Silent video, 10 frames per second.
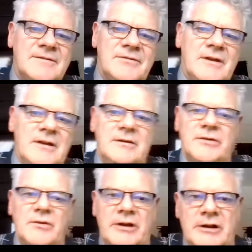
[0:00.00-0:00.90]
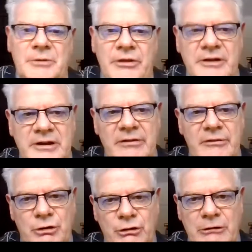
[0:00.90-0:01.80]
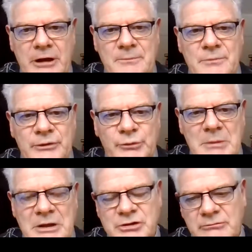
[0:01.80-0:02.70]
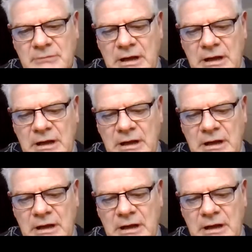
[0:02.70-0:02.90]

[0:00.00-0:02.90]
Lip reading: Just going on about the need of the program, as we mentioned,